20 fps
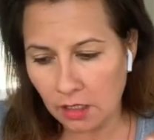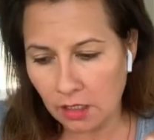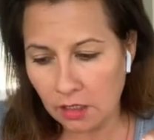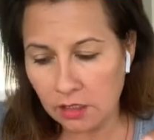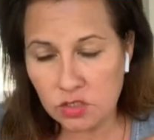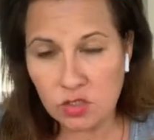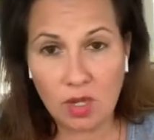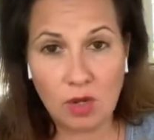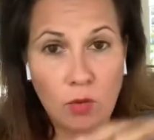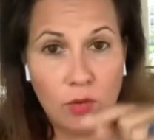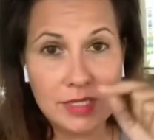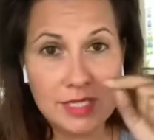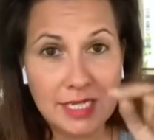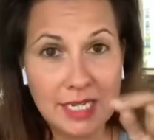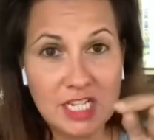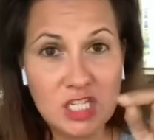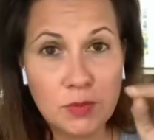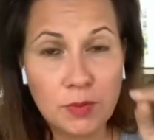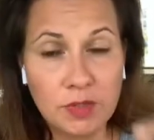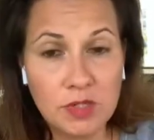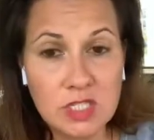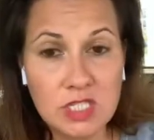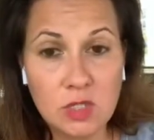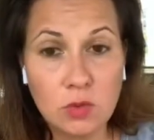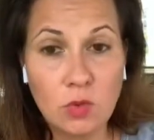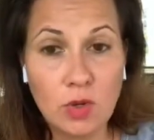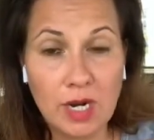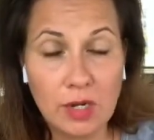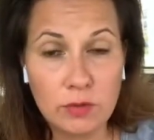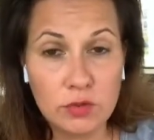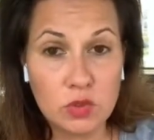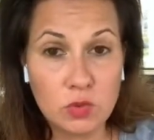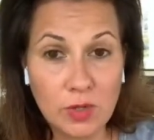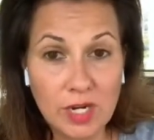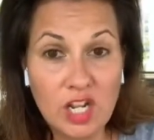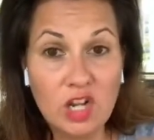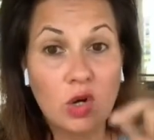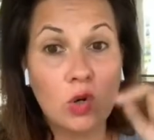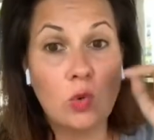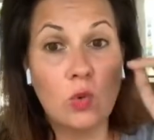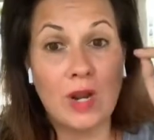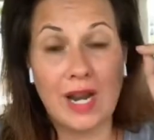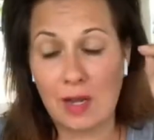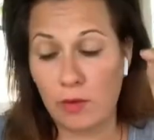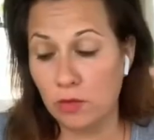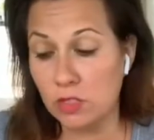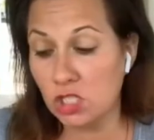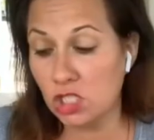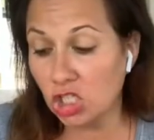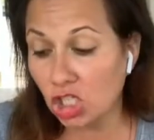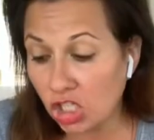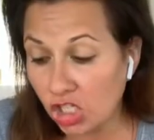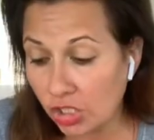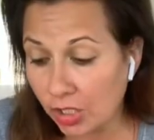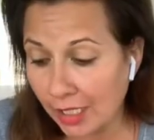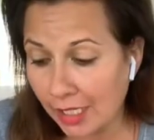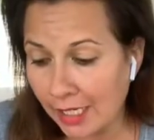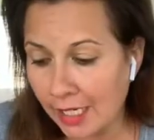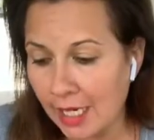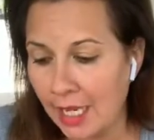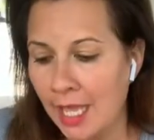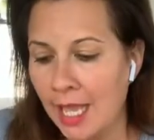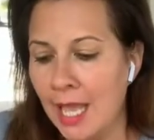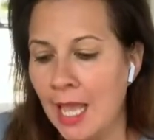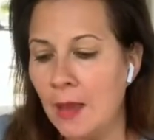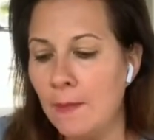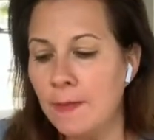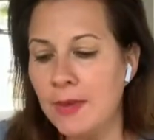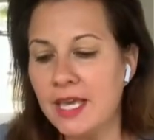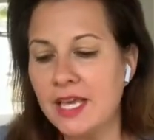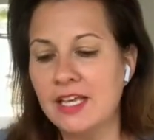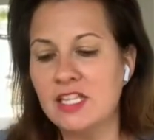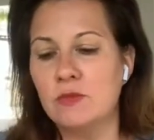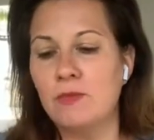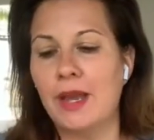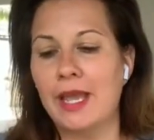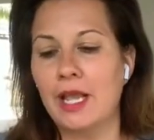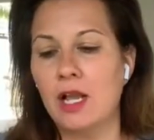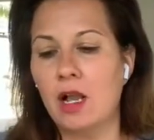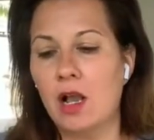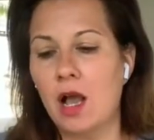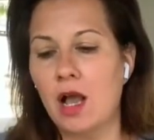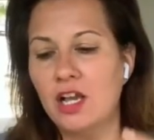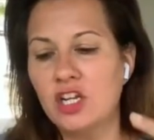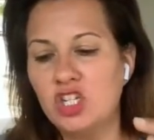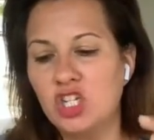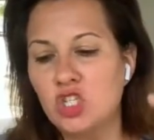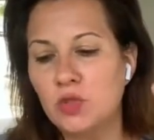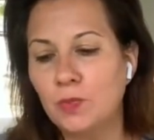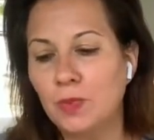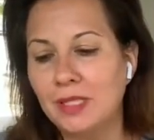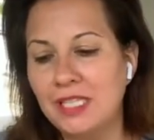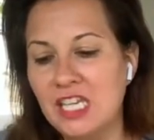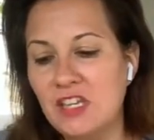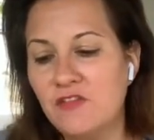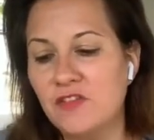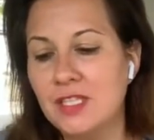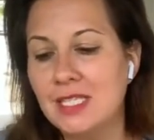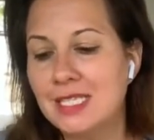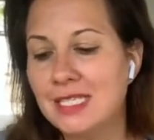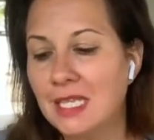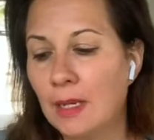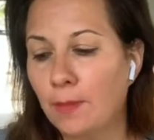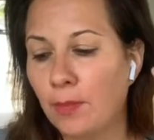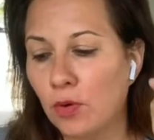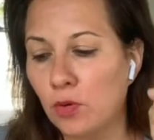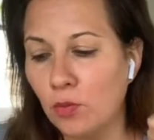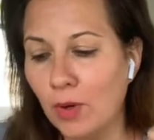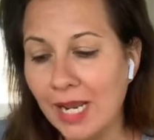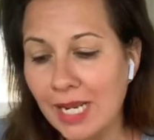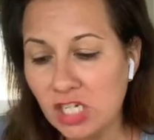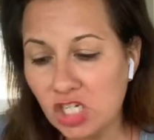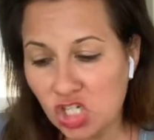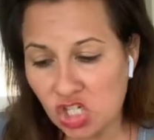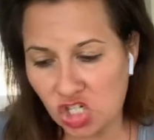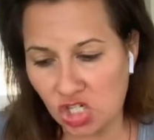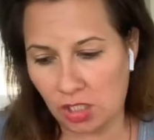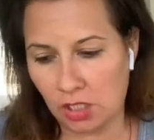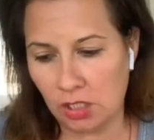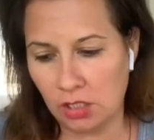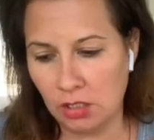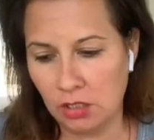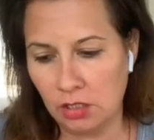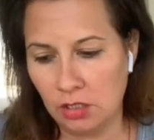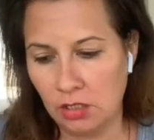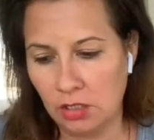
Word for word: So I wasn't experiencing what I was reading or what I was learning because my unconscious belief in separation